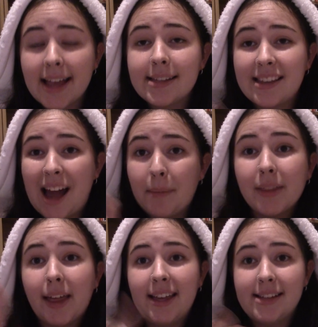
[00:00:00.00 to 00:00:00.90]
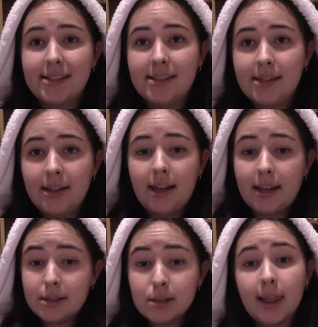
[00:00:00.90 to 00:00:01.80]
get into the app there is,
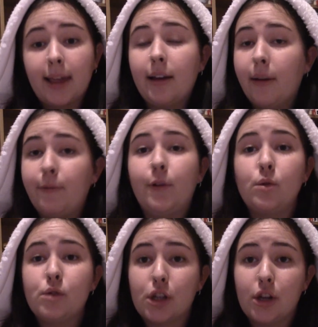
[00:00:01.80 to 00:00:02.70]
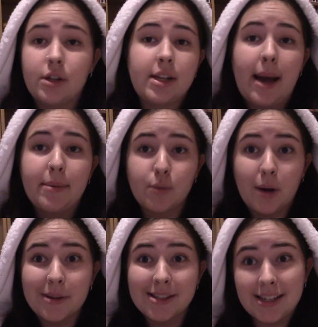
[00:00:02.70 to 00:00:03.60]
it's like a full security app as
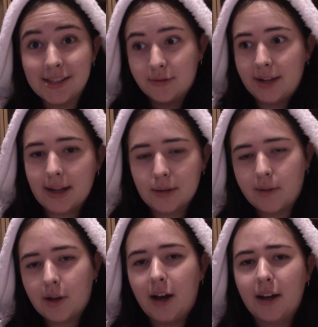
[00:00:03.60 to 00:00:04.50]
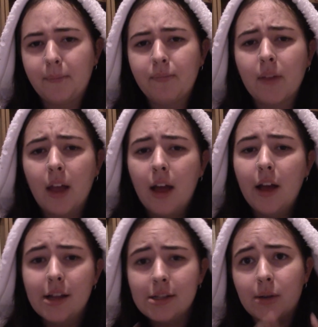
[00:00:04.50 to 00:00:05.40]
well because it is obviously linked with your card,
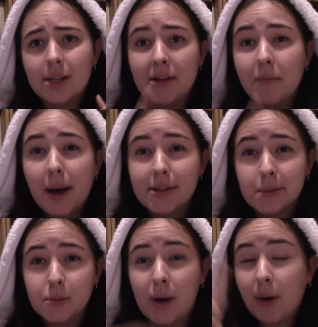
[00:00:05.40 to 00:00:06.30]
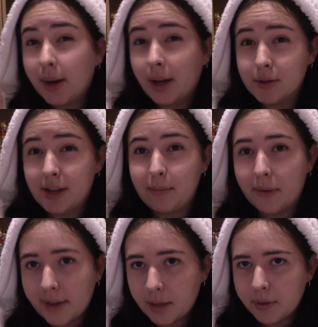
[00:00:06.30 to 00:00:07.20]
so it does have a password as well, and I also have
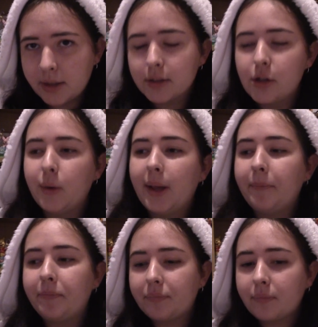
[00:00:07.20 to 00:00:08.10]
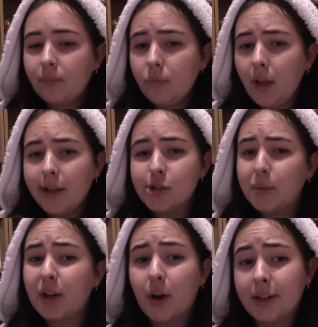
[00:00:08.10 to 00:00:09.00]
my fingerprint to it. And so
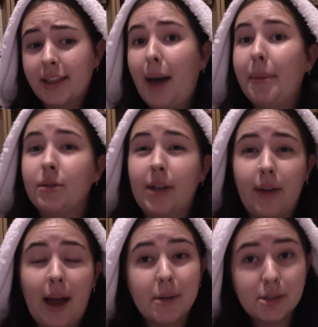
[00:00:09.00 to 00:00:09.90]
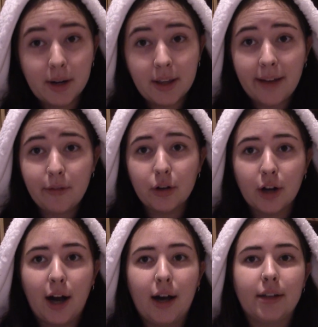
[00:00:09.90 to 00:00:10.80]
when you go into the app, it'll tell you how much money you have on your
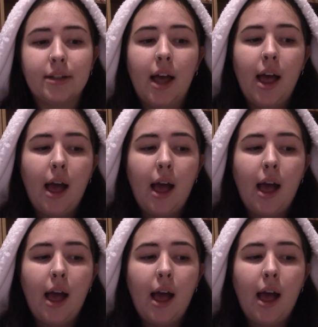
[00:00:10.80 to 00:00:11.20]
card.